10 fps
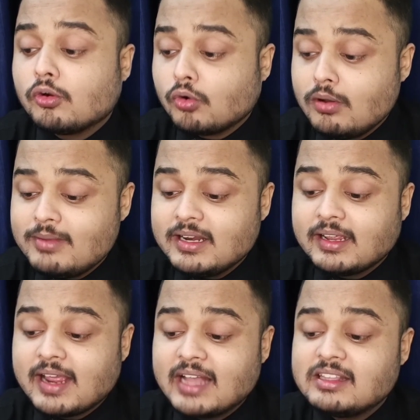
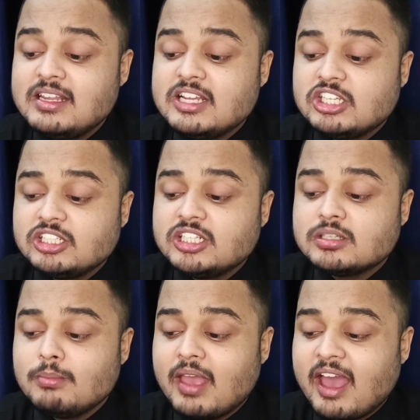Roman Catholic
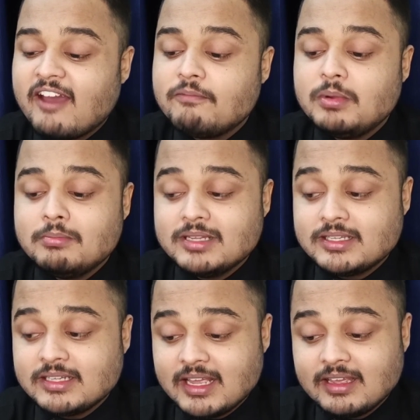Church may have been
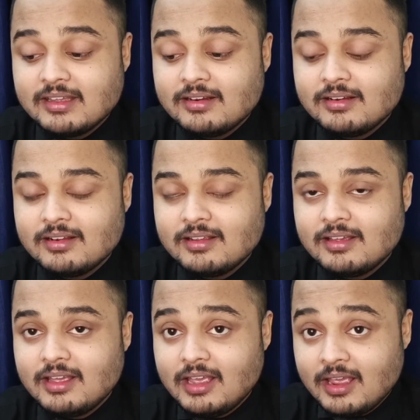mistaken
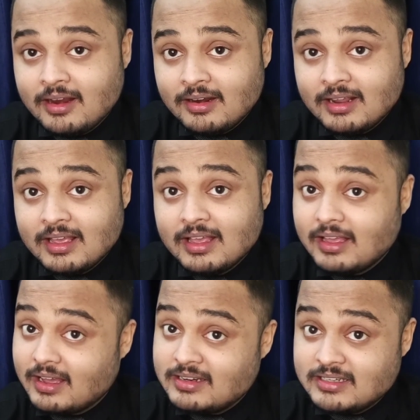in
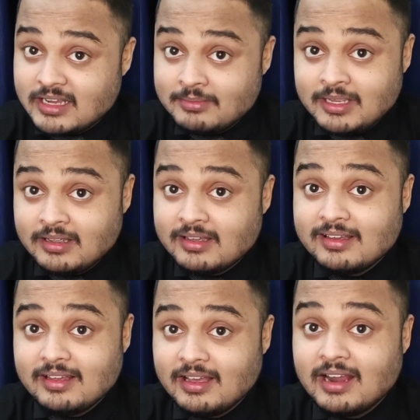condemning
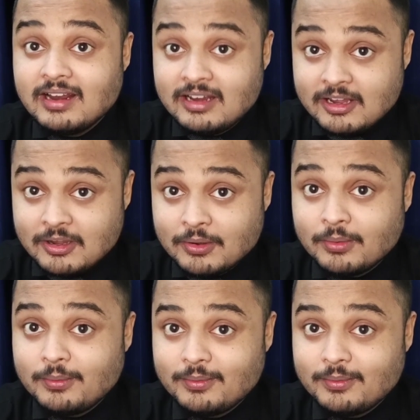Galileo.